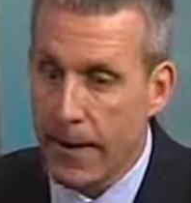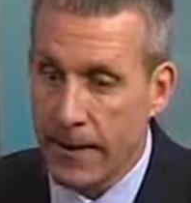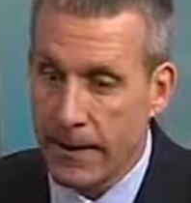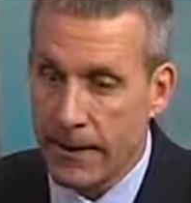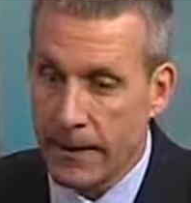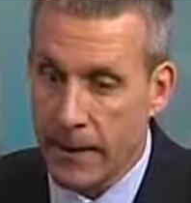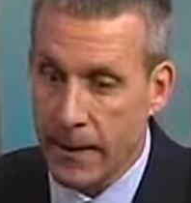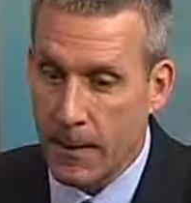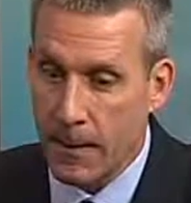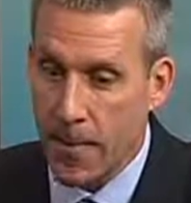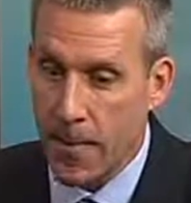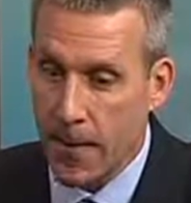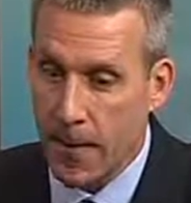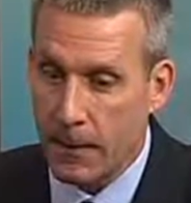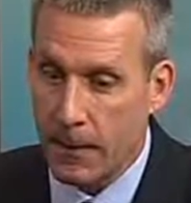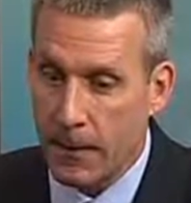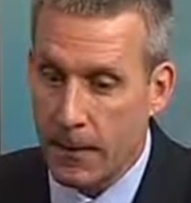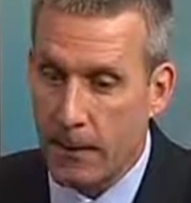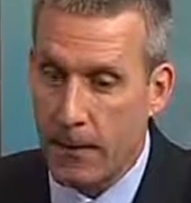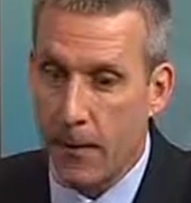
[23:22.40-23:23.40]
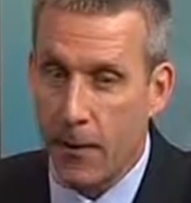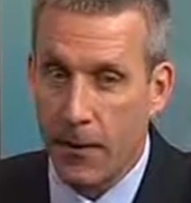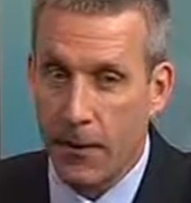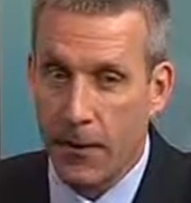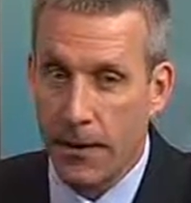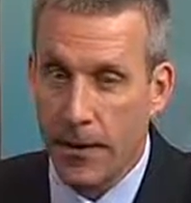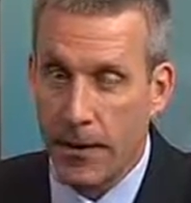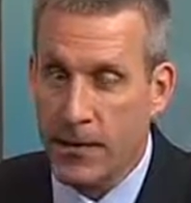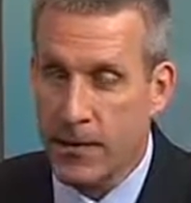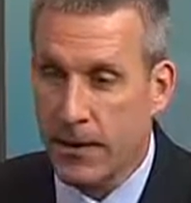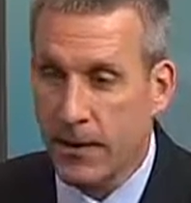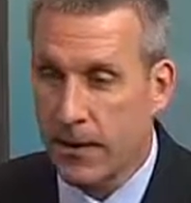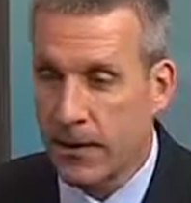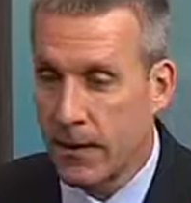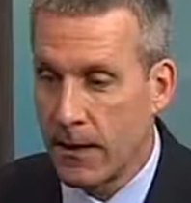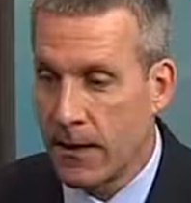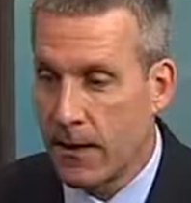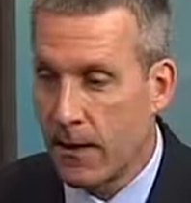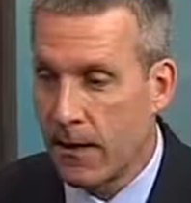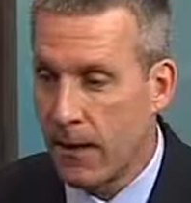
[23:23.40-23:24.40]
In another part of the
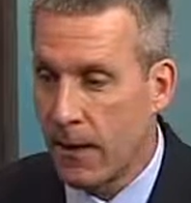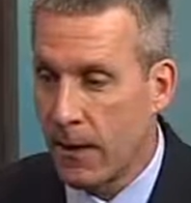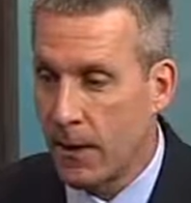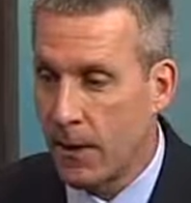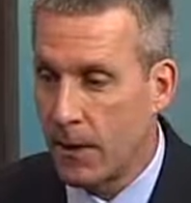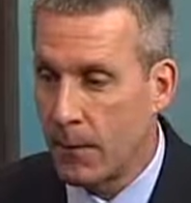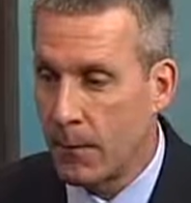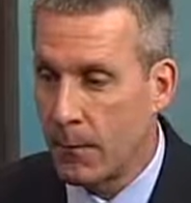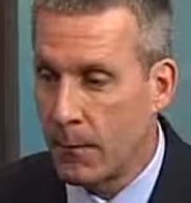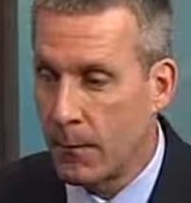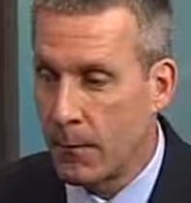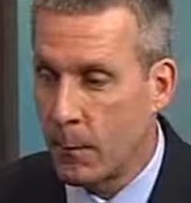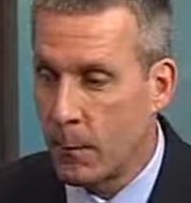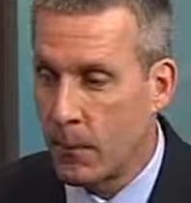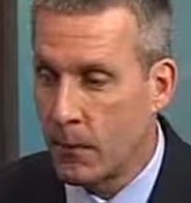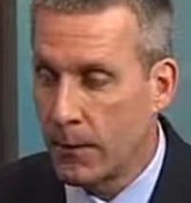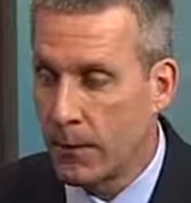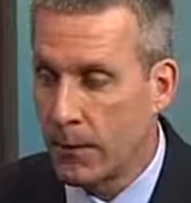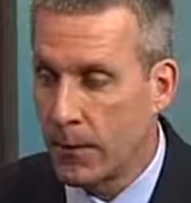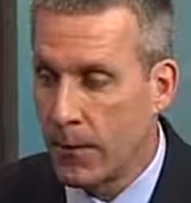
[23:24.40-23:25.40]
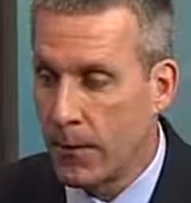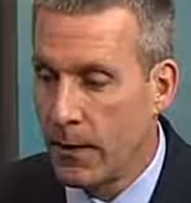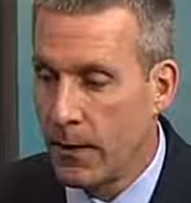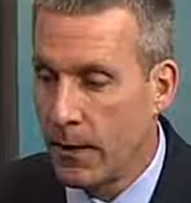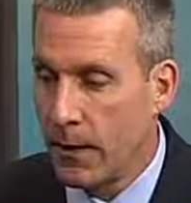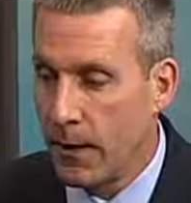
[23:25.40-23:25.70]
aging world,